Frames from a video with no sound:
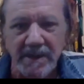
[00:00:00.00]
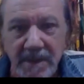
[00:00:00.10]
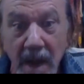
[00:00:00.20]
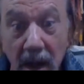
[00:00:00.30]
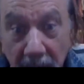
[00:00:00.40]

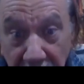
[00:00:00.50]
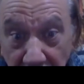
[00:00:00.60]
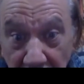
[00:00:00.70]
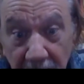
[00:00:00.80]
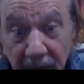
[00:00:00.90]
done,
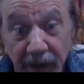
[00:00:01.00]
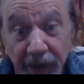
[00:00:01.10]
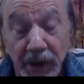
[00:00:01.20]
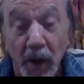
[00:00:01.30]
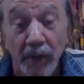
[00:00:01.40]

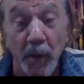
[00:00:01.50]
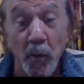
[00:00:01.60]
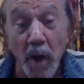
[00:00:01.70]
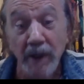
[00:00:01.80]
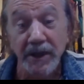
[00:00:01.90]
that
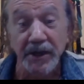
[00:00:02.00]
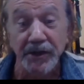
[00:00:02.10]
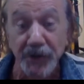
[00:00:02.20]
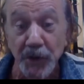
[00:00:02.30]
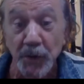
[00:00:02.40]
one can
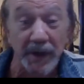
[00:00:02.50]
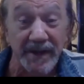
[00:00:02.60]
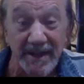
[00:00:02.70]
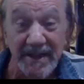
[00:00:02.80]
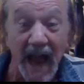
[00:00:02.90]
do with
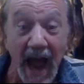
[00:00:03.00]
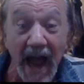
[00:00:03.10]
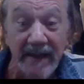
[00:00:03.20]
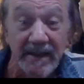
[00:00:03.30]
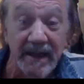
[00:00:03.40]
this
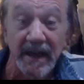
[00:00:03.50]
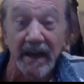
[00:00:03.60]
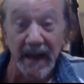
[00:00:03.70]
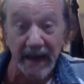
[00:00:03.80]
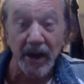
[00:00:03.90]
idea
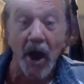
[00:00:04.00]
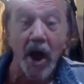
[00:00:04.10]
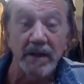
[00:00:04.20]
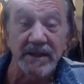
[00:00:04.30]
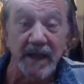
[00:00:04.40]
and
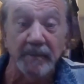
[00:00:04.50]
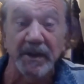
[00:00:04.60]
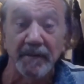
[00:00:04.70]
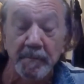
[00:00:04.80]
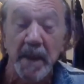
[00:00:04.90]
concept
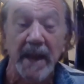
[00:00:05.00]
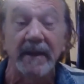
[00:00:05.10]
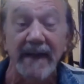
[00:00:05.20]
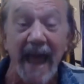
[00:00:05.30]
of being an